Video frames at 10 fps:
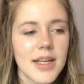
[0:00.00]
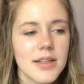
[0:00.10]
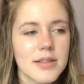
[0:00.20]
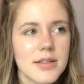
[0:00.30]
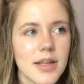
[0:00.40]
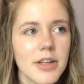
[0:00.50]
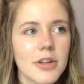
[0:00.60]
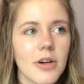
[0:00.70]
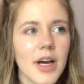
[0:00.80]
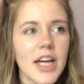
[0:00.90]
And I
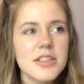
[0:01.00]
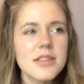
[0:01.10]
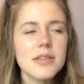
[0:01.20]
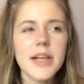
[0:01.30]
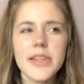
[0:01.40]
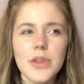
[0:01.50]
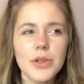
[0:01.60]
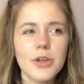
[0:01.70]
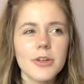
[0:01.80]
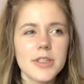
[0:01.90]
don't know, I just like
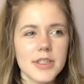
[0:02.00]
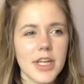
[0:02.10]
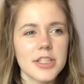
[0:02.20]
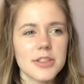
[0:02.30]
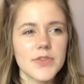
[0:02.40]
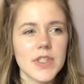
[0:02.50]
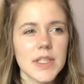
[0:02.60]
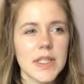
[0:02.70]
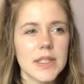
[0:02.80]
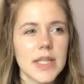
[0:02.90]
the look, and I just
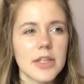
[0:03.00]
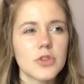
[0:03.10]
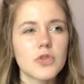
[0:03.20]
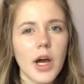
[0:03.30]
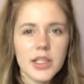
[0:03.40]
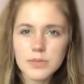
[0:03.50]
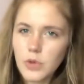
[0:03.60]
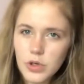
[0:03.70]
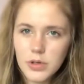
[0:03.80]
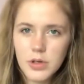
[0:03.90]
feel like that draws
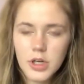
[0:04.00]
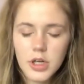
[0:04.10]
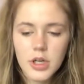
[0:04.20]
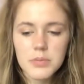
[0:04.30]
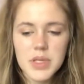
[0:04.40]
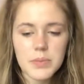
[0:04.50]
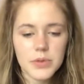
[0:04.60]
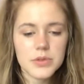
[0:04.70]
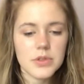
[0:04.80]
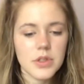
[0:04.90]
more
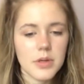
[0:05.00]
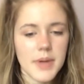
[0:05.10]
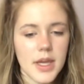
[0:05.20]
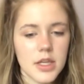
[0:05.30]
people to your